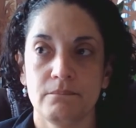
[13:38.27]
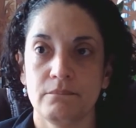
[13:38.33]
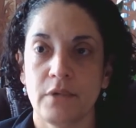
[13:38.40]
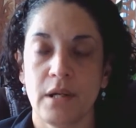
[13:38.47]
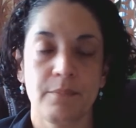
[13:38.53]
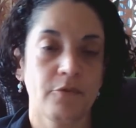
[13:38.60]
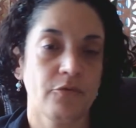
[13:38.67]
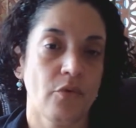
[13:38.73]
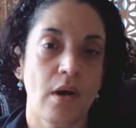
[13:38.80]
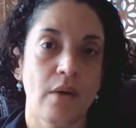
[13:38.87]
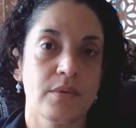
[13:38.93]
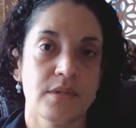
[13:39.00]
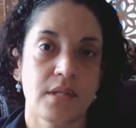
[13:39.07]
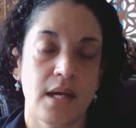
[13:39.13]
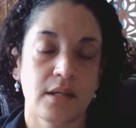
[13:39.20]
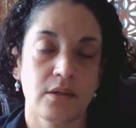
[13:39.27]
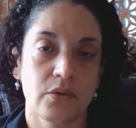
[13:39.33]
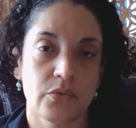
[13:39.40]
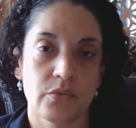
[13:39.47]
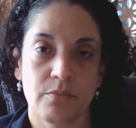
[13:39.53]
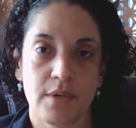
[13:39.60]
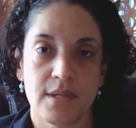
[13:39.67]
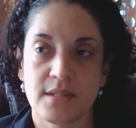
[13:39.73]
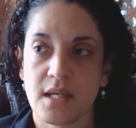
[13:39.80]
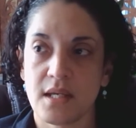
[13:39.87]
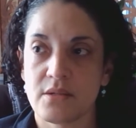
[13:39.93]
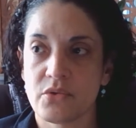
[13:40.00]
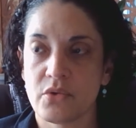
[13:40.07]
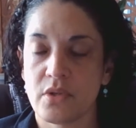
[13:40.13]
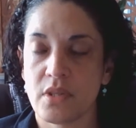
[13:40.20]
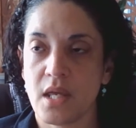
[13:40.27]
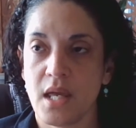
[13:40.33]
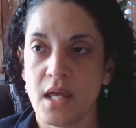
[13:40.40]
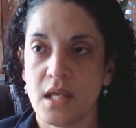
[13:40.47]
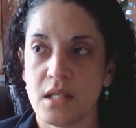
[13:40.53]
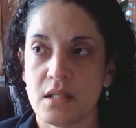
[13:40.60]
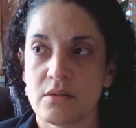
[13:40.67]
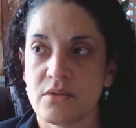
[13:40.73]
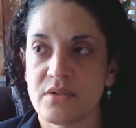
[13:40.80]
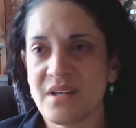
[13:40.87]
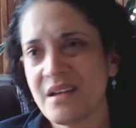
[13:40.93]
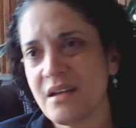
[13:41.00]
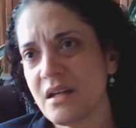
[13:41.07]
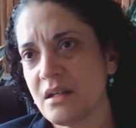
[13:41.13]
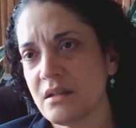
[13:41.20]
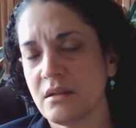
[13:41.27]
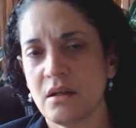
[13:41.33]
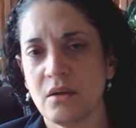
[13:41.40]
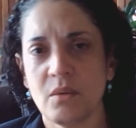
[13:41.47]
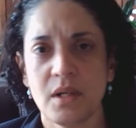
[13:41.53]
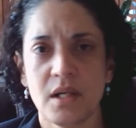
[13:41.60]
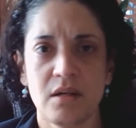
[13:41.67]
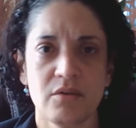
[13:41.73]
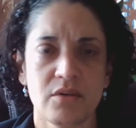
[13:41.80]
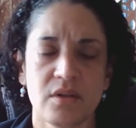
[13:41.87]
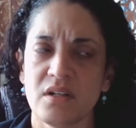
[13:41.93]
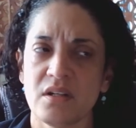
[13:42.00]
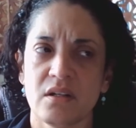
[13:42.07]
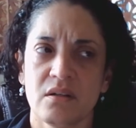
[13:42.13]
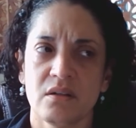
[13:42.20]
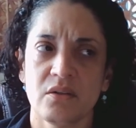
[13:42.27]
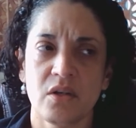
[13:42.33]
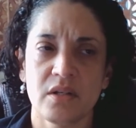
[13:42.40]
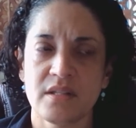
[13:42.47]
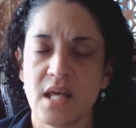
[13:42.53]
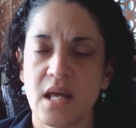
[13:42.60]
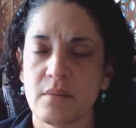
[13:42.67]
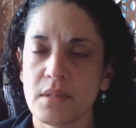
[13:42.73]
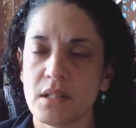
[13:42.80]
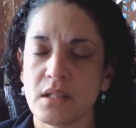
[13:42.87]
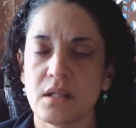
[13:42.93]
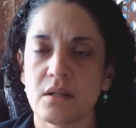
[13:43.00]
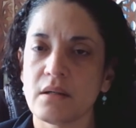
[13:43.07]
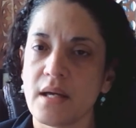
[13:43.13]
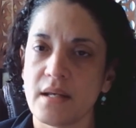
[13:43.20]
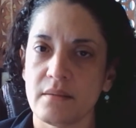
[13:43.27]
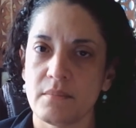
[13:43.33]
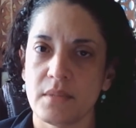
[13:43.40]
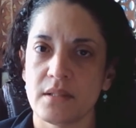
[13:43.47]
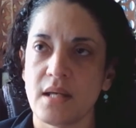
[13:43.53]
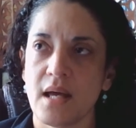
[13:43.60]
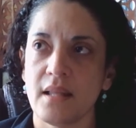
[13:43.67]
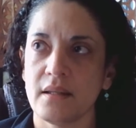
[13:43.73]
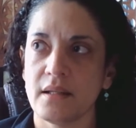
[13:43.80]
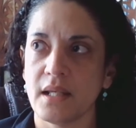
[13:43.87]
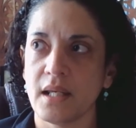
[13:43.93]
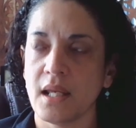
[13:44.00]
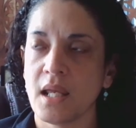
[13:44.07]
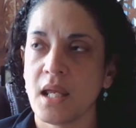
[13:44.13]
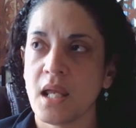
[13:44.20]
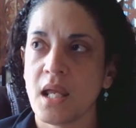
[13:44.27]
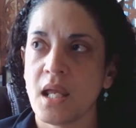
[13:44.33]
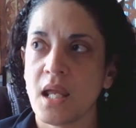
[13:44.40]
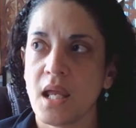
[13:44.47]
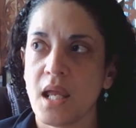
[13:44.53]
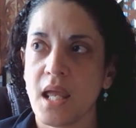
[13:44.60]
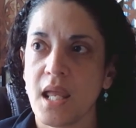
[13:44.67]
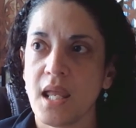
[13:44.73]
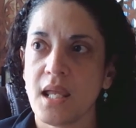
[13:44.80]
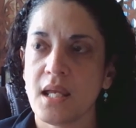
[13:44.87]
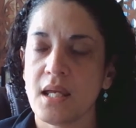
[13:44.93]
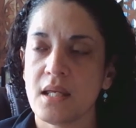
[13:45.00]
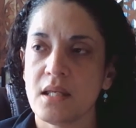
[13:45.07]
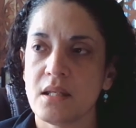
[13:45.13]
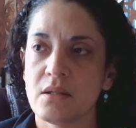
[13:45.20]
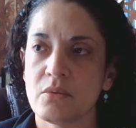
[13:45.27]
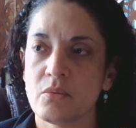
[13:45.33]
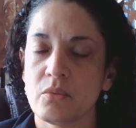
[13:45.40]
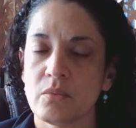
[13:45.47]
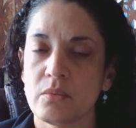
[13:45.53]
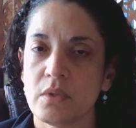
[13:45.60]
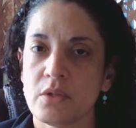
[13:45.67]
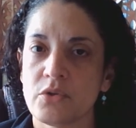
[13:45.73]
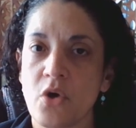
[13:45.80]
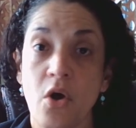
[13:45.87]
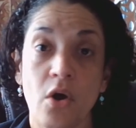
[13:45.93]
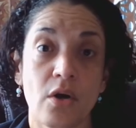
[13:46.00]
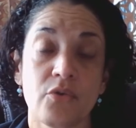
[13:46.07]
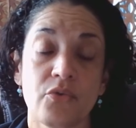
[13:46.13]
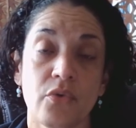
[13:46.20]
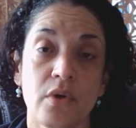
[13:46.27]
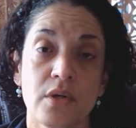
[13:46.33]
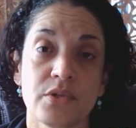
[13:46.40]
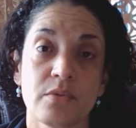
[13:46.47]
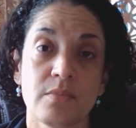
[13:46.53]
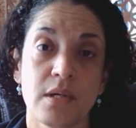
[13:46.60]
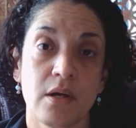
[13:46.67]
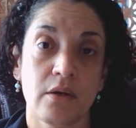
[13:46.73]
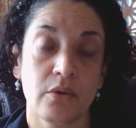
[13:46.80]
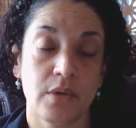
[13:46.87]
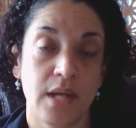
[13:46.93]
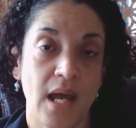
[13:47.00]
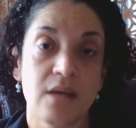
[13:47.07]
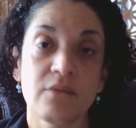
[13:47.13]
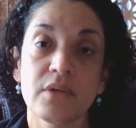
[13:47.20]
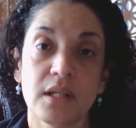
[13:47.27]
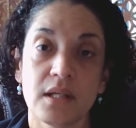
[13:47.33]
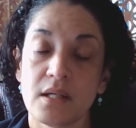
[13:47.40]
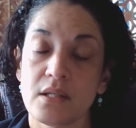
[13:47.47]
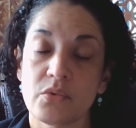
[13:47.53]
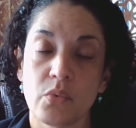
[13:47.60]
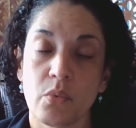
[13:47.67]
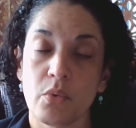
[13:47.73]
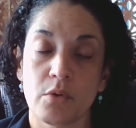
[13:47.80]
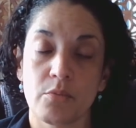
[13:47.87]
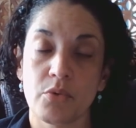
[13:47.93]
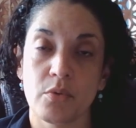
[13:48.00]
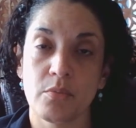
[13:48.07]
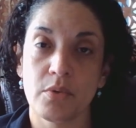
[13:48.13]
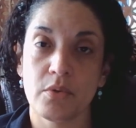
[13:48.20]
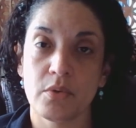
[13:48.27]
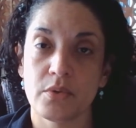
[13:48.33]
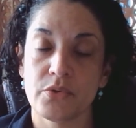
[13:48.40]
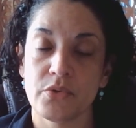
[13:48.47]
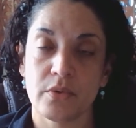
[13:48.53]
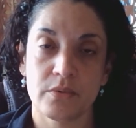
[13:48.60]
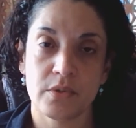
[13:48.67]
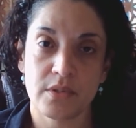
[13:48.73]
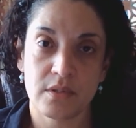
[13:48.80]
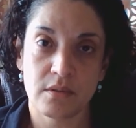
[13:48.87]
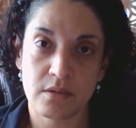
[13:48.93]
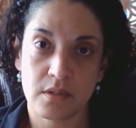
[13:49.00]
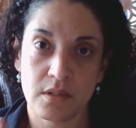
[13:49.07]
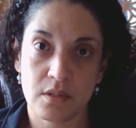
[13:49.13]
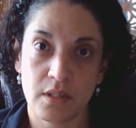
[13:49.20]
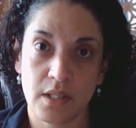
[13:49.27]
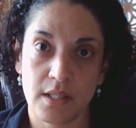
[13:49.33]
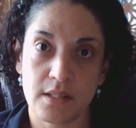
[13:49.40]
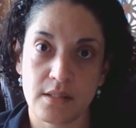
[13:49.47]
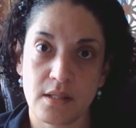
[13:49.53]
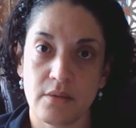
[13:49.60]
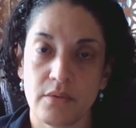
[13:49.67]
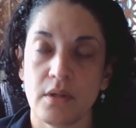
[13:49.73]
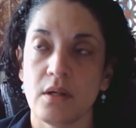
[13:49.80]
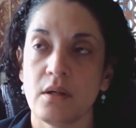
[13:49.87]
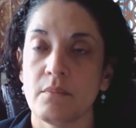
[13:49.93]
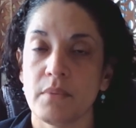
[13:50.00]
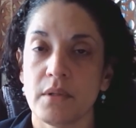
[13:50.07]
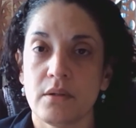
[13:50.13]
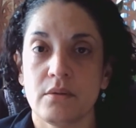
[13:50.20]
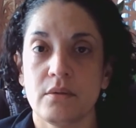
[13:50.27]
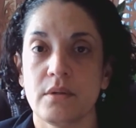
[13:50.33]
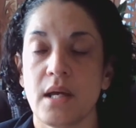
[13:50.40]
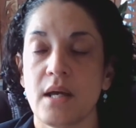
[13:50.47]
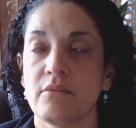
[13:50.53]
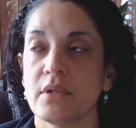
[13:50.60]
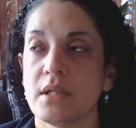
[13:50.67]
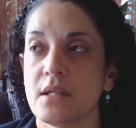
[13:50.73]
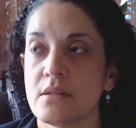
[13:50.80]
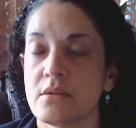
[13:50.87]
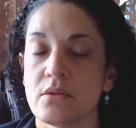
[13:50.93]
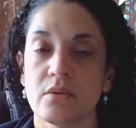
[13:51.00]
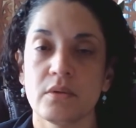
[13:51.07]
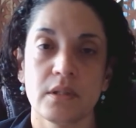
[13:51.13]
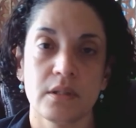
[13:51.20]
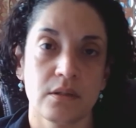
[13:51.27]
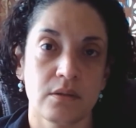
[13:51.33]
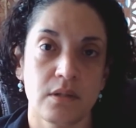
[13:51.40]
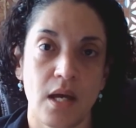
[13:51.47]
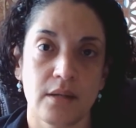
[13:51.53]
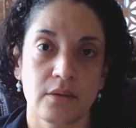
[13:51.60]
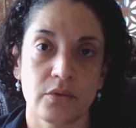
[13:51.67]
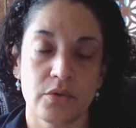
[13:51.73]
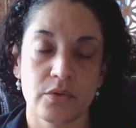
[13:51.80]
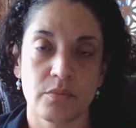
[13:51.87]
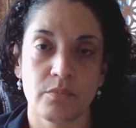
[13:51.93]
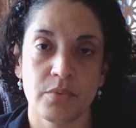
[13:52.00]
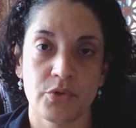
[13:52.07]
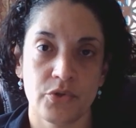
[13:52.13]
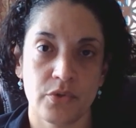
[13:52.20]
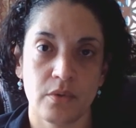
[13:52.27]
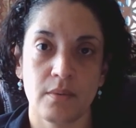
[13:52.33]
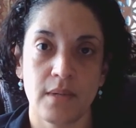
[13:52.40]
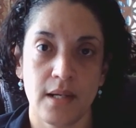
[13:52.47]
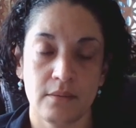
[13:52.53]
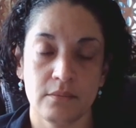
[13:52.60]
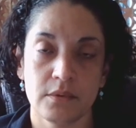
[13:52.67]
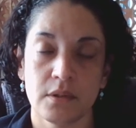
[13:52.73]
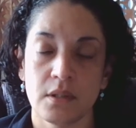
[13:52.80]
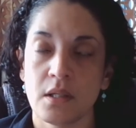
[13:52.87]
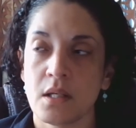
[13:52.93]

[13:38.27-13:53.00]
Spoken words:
right before I was diagnosed with breast cancer that it's just like, whatever, it's not a big deal kind of mentality. And it's hard for us to be our own advocates when we're poo-pooed. So just to you ladies out there, be your own advocates. Don't let your doctors push you around.